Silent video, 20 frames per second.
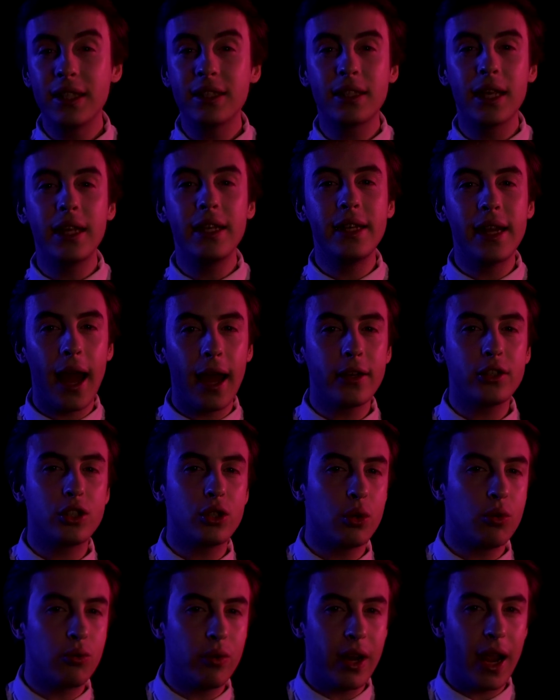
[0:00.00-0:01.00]
is a
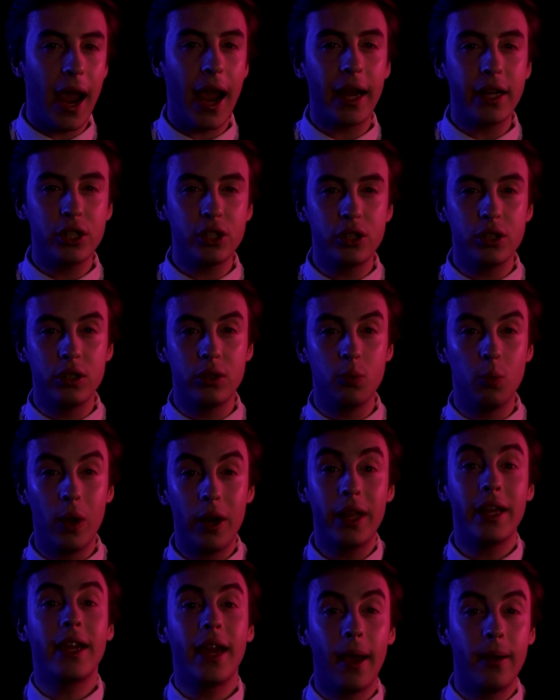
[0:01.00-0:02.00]
natural reaction when
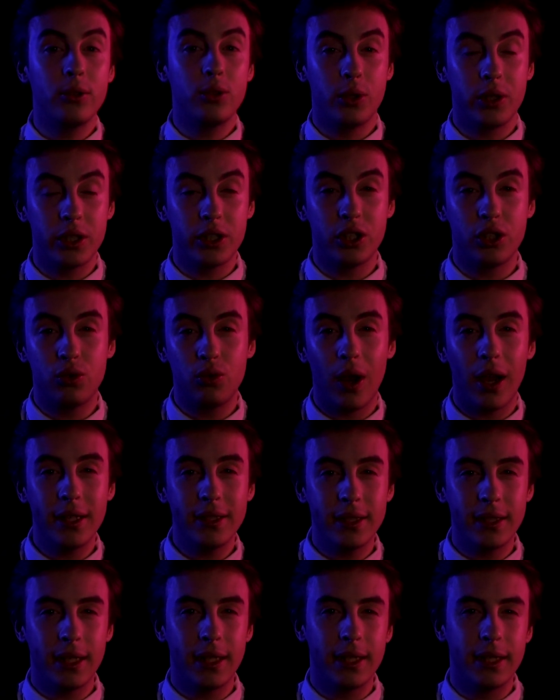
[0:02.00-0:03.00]
encountering a
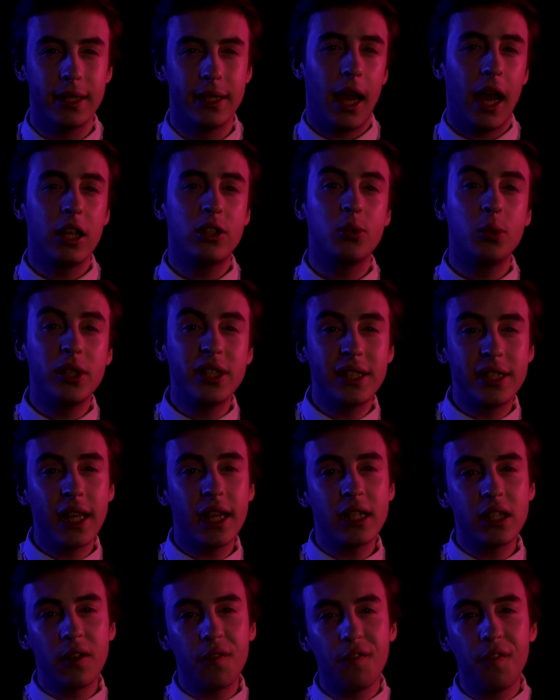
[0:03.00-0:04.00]
stressor, as we
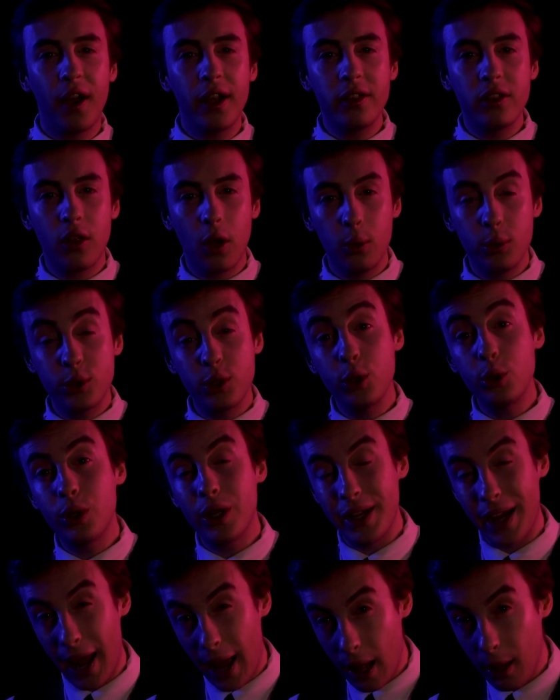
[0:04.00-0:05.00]
seek to find those who
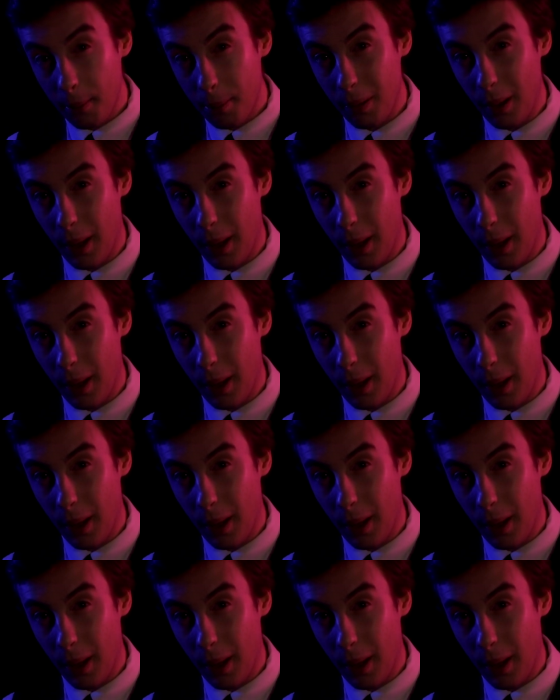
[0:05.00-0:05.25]
can help